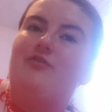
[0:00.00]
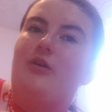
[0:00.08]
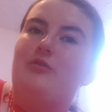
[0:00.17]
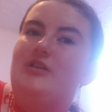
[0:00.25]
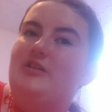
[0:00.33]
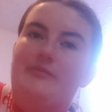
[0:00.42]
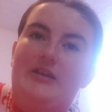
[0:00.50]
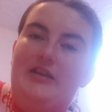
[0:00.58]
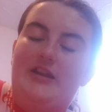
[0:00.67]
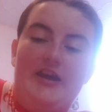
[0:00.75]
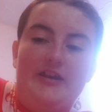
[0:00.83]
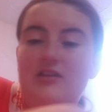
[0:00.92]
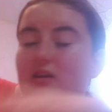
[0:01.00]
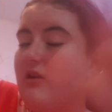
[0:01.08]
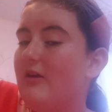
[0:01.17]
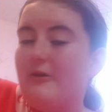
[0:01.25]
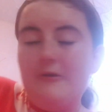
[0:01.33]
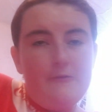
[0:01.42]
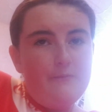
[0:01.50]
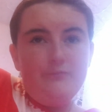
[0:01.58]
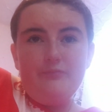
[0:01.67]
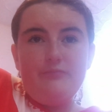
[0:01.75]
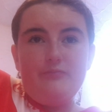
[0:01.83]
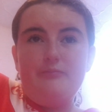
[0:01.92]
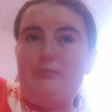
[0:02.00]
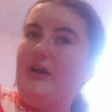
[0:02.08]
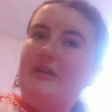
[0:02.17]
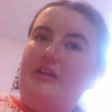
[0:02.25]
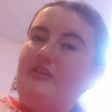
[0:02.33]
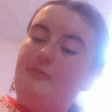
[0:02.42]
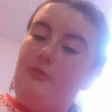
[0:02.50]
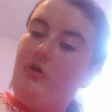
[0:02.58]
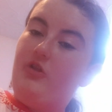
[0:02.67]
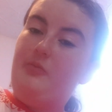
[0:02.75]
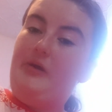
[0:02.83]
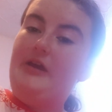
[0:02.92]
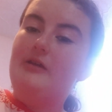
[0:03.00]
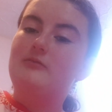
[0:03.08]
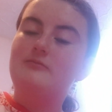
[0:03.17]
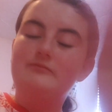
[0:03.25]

around in the middle of the night, but it doesn't bother me.